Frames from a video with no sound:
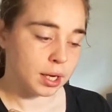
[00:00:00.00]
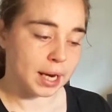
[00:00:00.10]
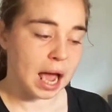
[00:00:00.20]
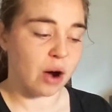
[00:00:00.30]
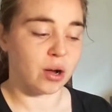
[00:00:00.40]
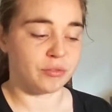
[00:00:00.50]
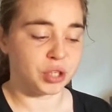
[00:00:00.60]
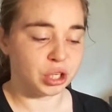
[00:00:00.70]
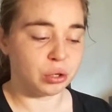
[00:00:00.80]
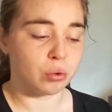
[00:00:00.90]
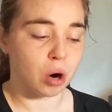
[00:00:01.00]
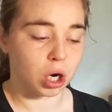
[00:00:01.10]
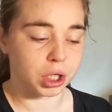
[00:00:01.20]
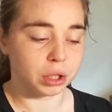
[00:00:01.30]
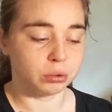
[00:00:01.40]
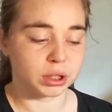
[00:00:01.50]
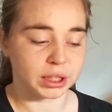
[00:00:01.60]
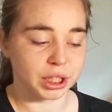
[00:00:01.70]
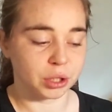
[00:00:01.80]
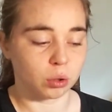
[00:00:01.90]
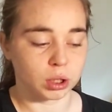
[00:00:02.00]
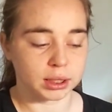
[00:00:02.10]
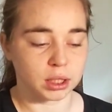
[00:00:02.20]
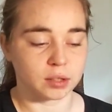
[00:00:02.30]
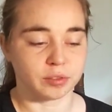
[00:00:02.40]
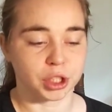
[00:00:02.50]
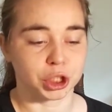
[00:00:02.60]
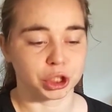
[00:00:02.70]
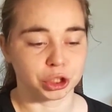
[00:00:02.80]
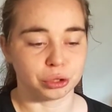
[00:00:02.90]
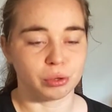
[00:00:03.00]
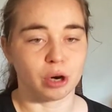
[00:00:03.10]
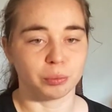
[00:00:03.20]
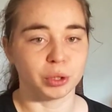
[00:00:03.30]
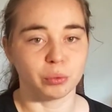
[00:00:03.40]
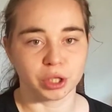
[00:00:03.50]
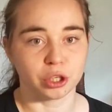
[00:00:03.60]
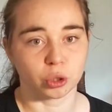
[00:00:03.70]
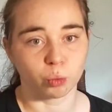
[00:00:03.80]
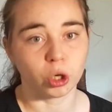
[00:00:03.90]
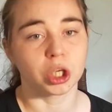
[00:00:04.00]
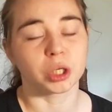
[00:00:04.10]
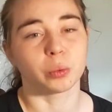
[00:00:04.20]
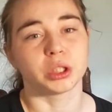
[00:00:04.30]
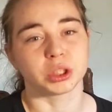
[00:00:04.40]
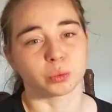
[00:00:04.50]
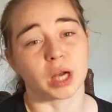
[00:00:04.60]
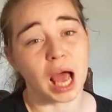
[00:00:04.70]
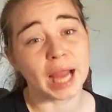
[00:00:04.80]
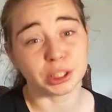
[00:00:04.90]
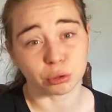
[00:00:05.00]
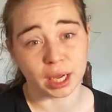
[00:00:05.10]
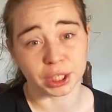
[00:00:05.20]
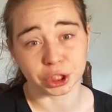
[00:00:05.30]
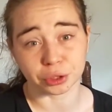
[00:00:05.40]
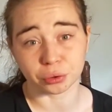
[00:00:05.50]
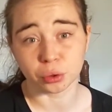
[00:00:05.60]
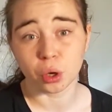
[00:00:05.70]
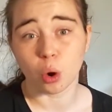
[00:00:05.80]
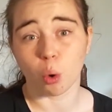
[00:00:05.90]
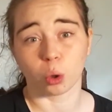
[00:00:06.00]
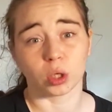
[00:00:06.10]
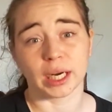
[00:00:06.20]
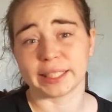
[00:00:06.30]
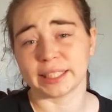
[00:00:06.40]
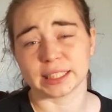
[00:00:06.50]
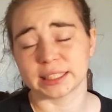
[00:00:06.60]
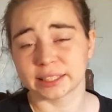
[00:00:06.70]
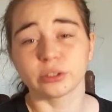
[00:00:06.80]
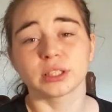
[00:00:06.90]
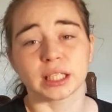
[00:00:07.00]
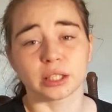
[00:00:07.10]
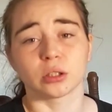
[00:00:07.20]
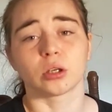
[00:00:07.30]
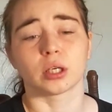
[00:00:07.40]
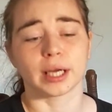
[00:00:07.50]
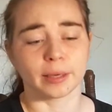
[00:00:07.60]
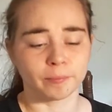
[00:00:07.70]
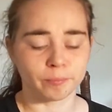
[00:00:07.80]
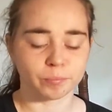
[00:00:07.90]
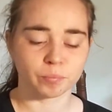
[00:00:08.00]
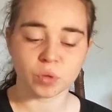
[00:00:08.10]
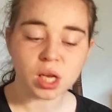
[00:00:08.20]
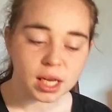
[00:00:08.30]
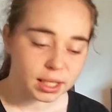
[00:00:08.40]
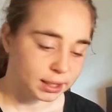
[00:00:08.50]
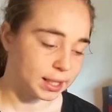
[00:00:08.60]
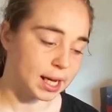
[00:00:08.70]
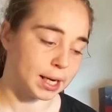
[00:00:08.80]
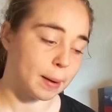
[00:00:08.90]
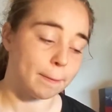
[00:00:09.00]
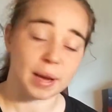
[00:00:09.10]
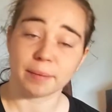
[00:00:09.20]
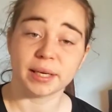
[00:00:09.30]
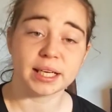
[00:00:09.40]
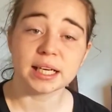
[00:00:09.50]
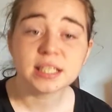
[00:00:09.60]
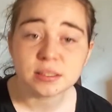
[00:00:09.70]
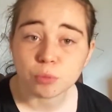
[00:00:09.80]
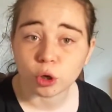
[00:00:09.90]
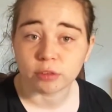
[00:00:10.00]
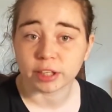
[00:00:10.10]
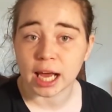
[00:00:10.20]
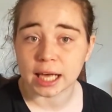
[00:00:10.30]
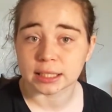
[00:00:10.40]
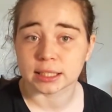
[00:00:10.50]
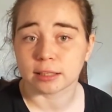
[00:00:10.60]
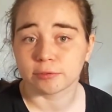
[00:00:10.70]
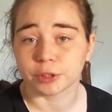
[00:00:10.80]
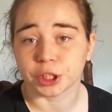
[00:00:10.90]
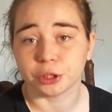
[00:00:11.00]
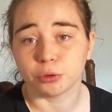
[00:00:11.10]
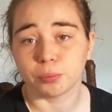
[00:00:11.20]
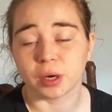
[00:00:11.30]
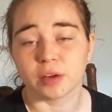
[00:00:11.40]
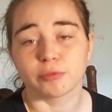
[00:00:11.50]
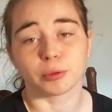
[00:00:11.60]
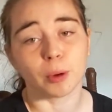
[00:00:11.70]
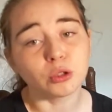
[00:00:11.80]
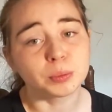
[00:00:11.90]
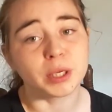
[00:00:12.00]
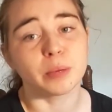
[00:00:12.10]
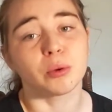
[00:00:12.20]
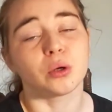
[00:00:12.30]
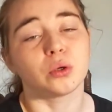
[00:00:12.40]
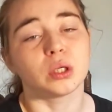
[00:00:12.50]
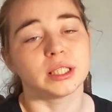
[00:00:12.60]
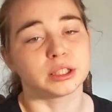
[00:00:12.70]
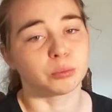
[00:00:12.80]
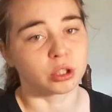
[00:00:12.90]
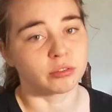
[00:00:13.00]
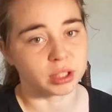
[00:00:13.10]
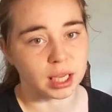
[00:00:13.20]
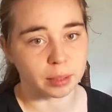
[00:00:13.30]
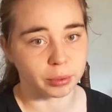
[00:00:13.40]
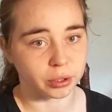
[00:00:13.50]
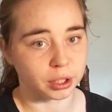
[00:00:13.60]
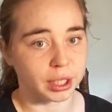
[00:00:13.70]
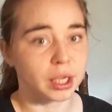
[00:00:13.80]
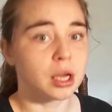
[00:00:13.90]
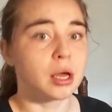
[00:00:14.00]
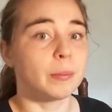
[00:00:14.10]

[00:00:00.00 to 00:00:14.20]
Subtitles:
Now, if you are using your television to help you with your work, which is what I try to do, or any of the skills that you're learning, then maybe it is more of an asset for you. But for most people, it's more of a liability.